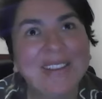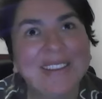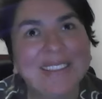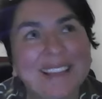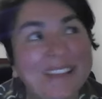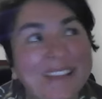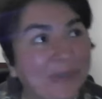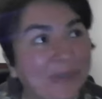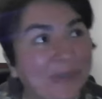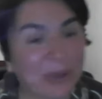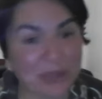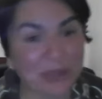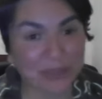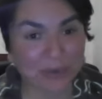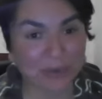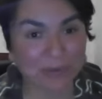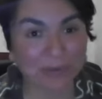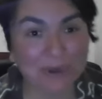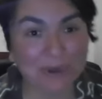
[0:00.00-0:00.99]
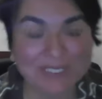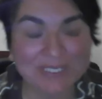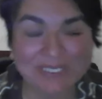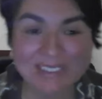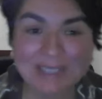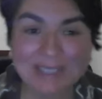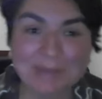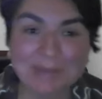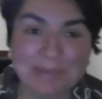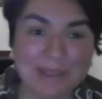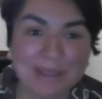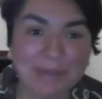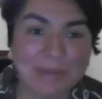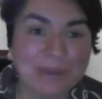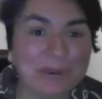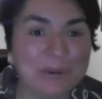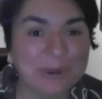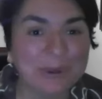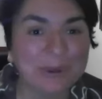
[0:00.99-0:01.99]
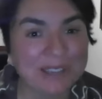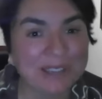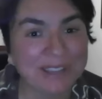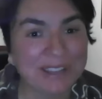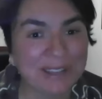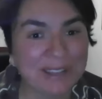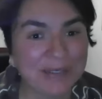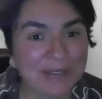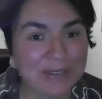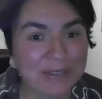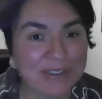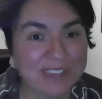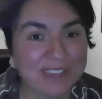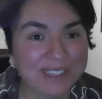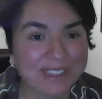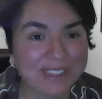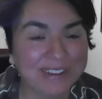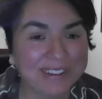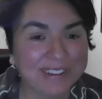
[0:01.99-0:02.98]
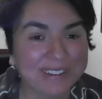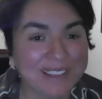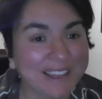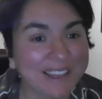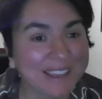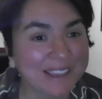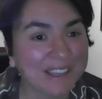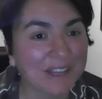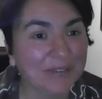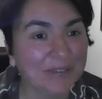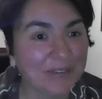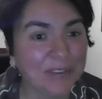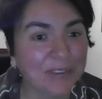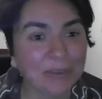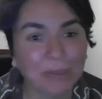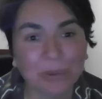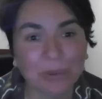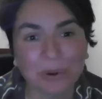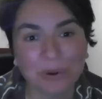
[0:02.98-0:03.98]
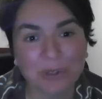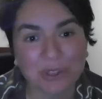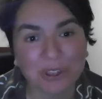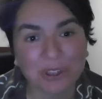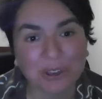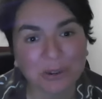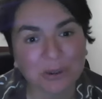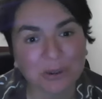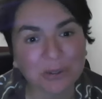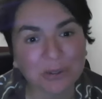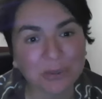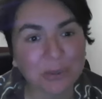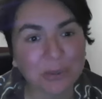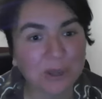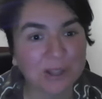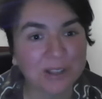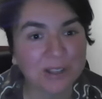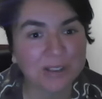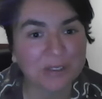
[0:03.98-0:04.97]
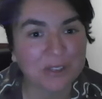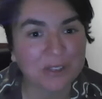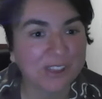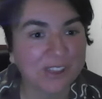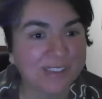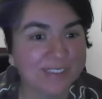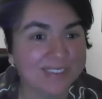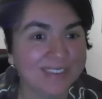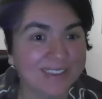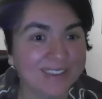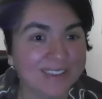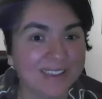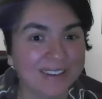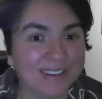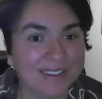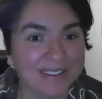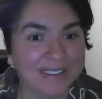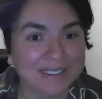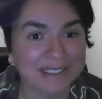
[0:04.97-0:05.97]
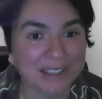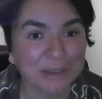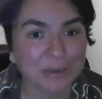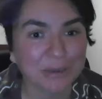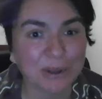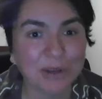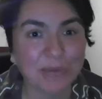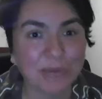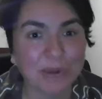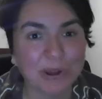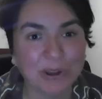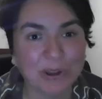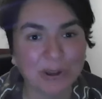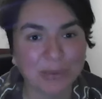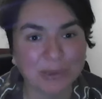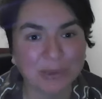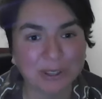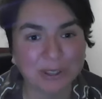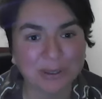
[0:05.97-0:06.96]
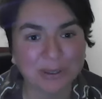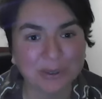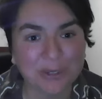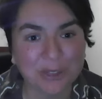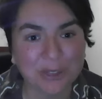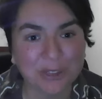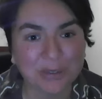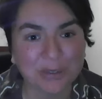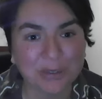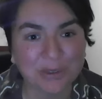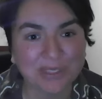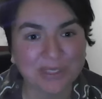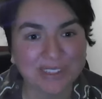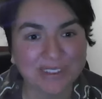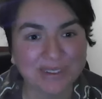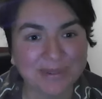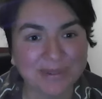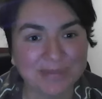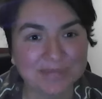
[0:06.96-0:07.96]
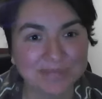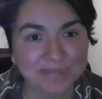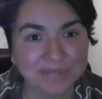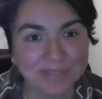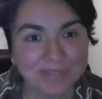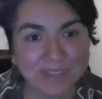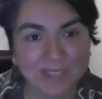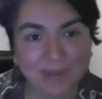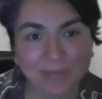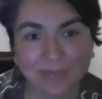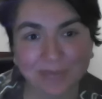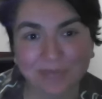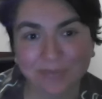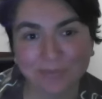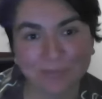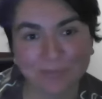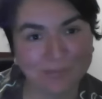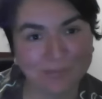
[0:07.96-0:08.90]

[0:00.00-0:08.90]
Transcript: Last question, what is the impact we all can have together? Like, if this project goes well, Jess and Gilad, what are we hoping to achieve with it? And